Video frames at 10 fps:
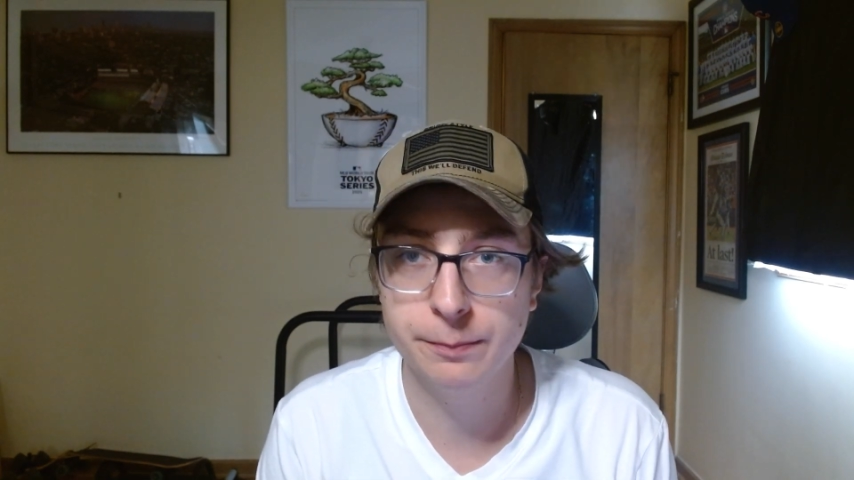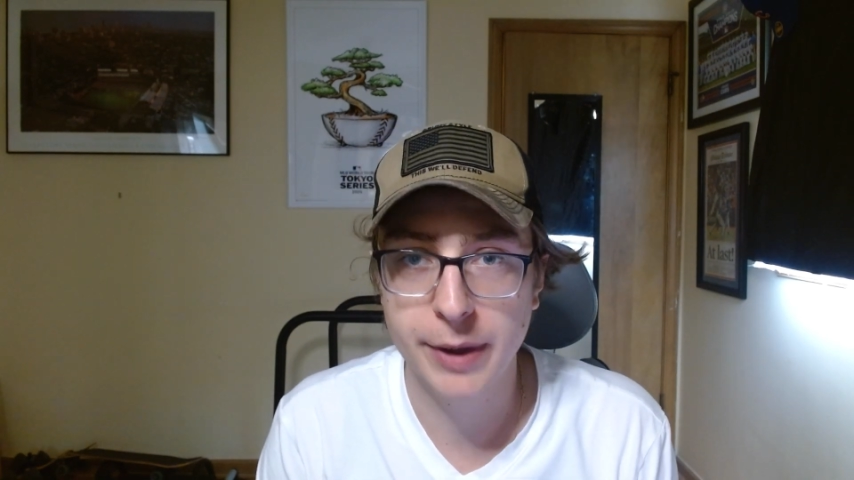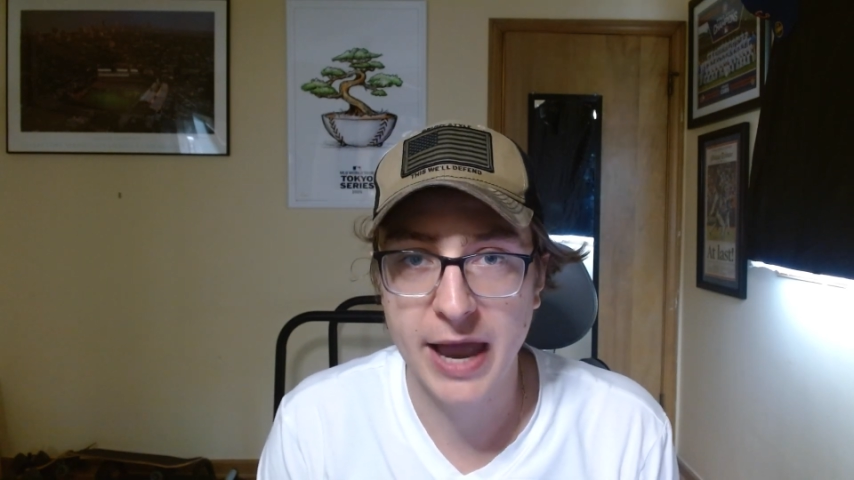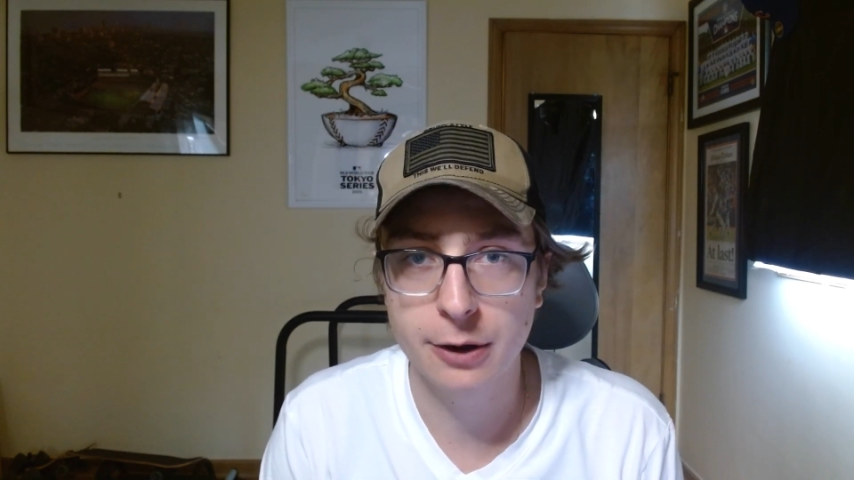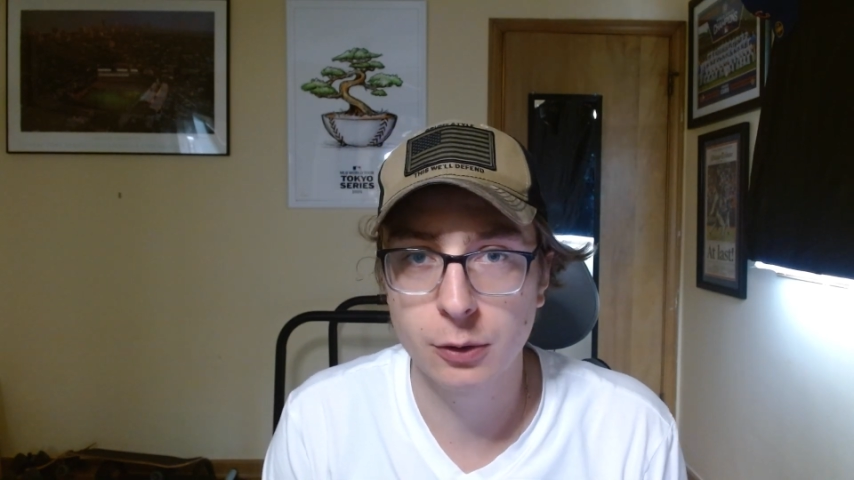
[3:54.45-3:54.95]

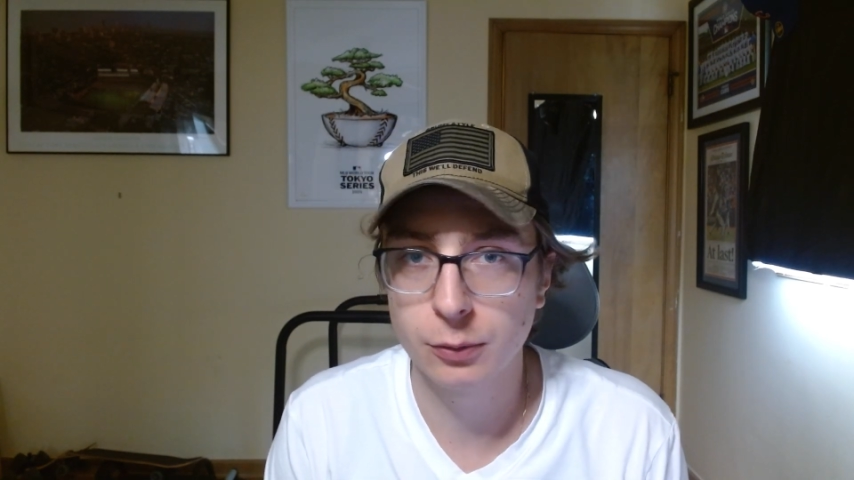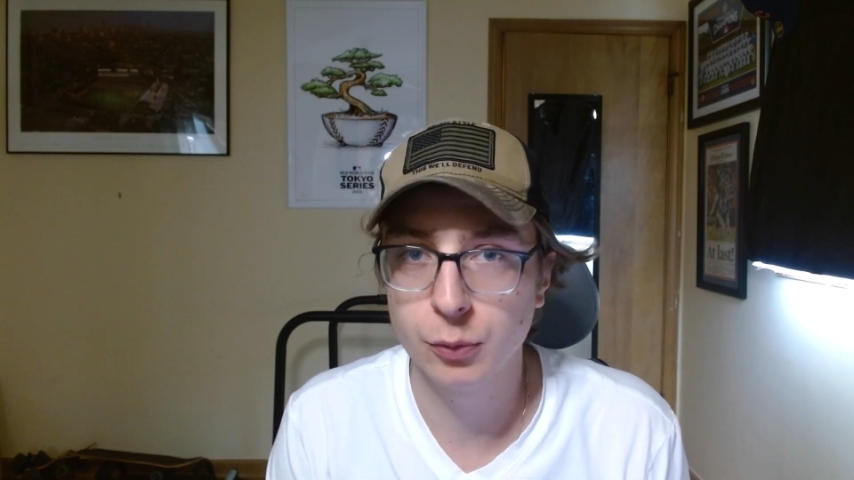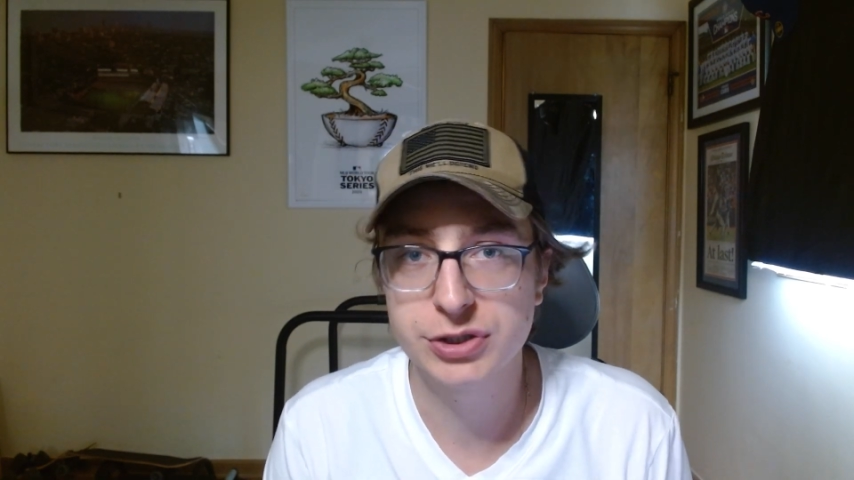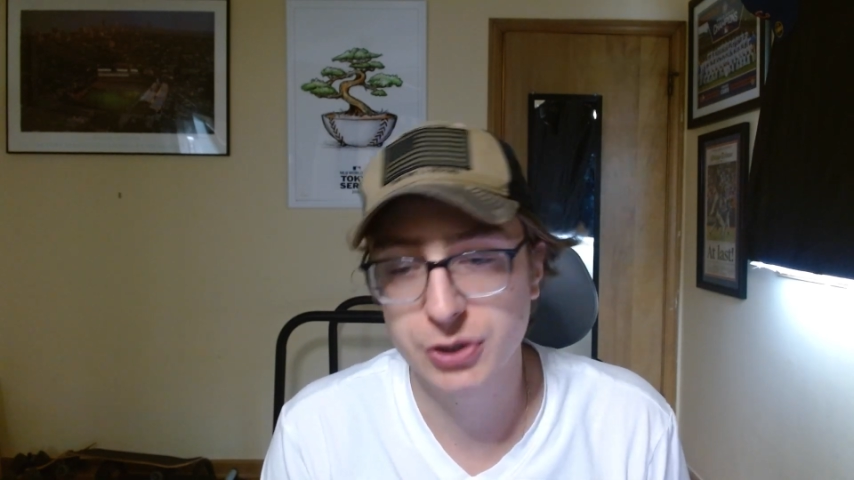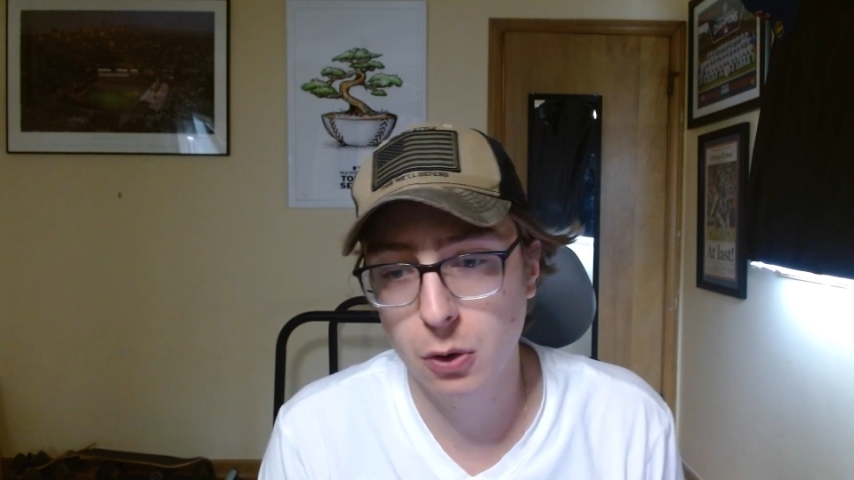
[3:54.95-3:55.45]
bad, or
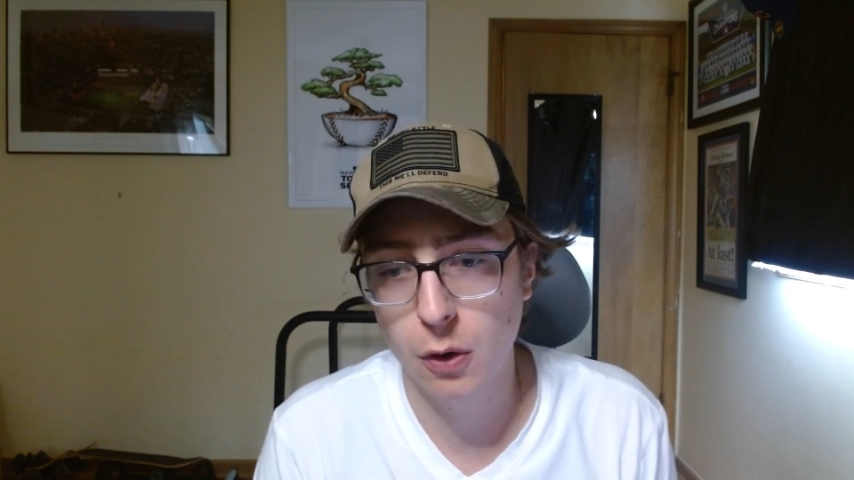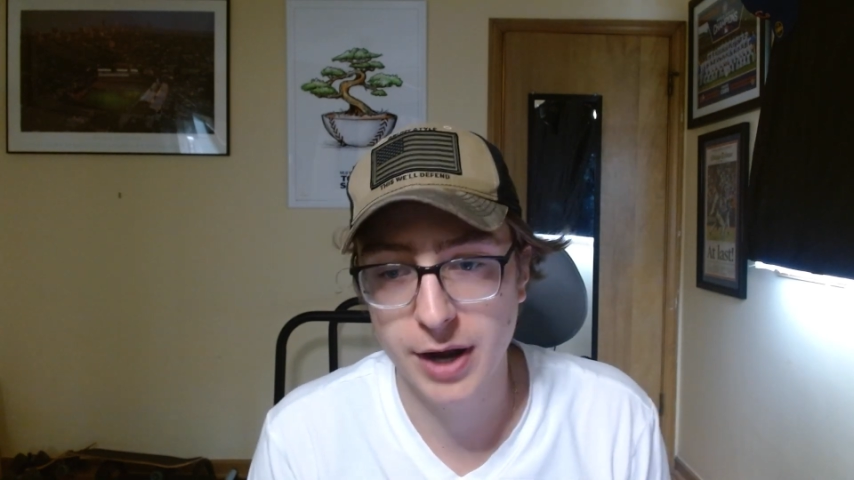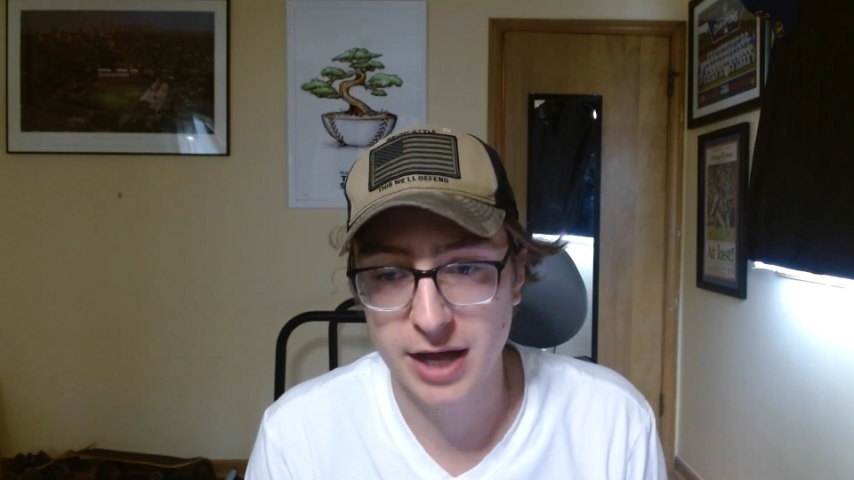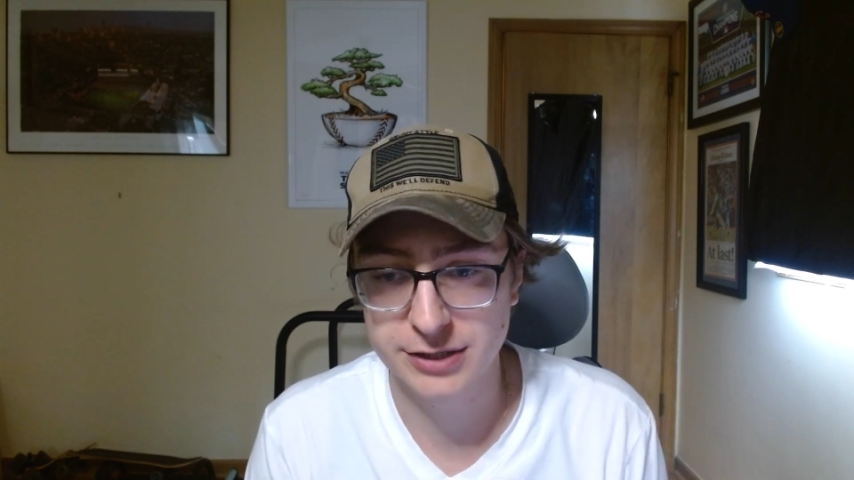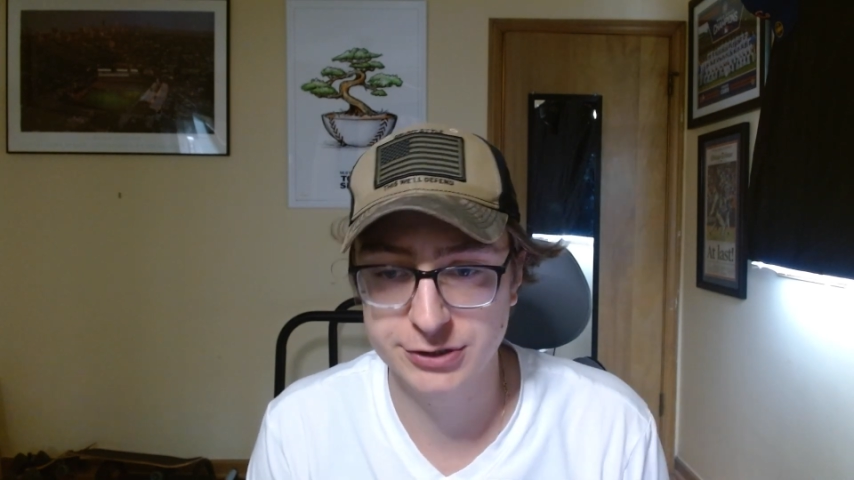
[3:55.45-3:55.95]
what's going on.